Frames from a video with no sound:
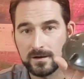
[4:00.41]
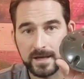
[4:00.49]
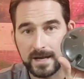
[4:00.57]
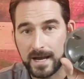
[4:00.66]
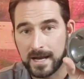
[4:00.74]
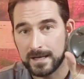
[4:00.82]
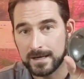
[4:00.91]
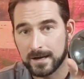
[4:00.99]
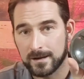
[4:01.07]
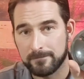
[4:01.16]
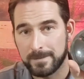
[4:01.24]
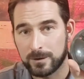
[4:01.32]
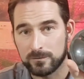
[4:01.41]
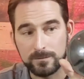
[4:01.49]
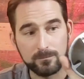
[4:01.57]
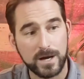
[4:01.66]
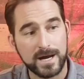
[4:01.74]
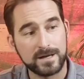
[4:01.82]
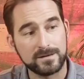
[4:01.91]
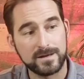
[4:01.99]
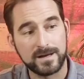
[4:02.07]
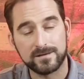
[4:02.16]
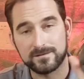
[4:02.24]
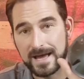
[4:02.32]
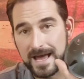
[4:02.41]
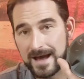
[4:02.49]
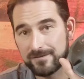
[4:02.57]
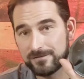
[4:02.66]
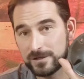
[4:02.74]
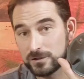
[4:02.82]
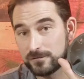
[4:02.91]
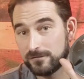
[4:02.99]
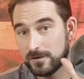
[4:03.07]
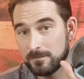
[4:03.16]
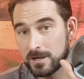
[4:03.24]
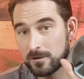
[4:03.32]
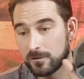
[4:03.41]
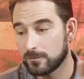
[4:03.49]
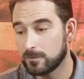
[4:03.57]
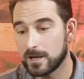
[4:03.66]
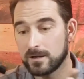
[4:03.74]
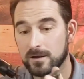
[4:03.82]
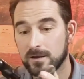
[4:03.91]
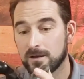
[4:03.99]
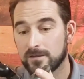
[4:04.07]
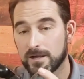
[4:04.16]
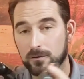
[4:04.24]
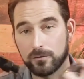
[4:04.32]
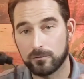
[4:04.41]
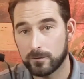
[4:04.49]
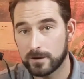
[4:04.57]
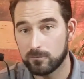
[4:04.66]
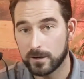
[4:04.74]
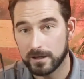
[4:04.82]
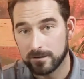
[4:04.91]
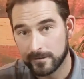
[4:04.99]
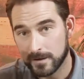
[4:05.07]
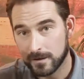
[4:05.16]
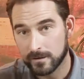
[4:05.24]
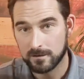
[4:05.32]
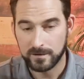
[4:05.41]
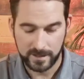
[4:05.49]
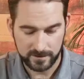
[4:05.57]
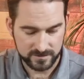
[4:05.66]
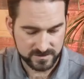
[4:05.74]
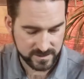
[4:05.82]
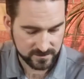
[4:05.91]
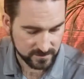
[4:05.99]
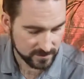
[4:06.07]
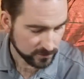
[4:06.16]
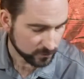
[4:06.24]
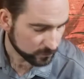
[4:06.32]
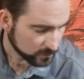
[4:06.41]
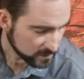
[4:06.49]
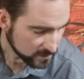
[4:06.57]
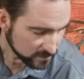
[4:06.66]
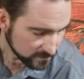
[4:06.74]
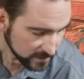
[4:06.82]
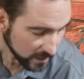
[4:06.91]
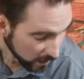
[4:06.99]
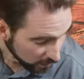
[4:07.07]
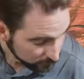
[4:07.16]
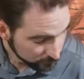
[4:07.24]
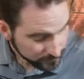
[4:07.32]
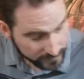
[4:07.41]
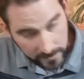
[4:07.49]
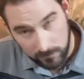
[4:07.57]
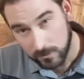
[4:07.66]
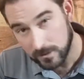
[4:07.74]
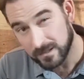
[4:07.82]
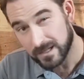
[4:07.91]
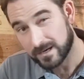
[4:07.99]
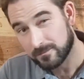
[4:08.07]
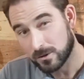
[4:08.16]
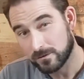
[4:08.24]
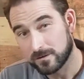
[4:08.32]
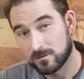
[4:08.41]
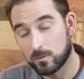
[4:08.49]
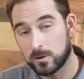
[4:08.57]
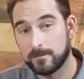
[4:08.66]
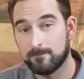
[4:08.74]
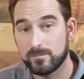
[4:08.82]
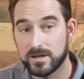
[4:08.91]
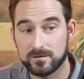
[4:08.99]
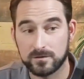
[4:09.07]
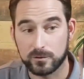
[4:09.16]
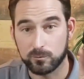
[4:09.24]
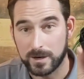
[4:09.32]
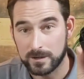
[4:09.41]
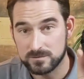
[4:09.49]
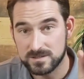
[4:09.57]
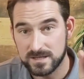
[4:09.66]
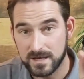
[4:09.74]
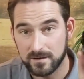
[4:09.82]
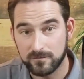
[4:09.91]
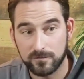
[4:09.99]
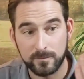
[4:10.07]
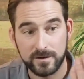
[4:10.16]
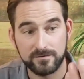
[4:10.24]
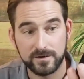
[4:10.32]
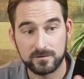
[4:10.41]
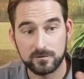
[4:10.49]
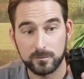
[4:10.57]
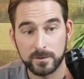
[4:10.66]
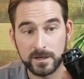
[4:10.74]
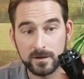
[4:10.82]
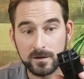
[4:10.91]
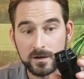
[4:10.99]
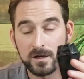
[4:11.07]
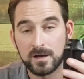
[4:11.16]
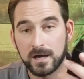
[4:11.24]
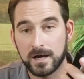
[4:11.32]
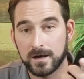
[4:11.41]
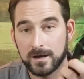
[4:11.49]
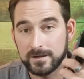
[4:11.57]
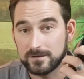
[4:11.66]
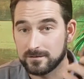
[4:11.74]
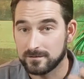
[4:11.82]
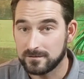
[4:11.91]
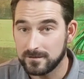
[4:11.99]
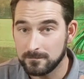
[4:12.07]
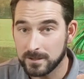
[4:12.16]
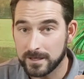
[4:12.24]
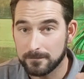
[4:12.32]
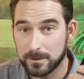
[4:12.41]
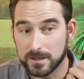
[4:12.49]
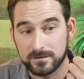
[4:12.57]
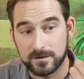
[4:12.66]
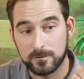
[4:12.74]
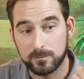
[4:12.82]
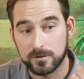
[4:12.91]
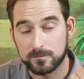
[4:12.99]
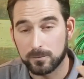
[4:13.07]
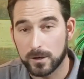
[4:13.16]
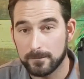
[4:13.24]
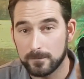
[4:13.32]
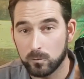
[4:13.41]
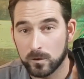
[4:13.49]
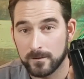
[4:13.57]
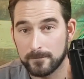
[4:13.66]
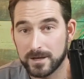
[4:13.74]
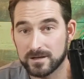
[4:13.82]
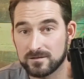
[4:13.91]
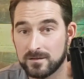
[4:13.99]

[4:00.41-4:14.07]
Get any kind of mounting bracket that has a half inch female thread, that'll thread right in there and you're set to go. The other thing I really like about this one is the ground stake from FX Luminaire. Uh, it doesn't seem like a big deal, but it's probably one of the best.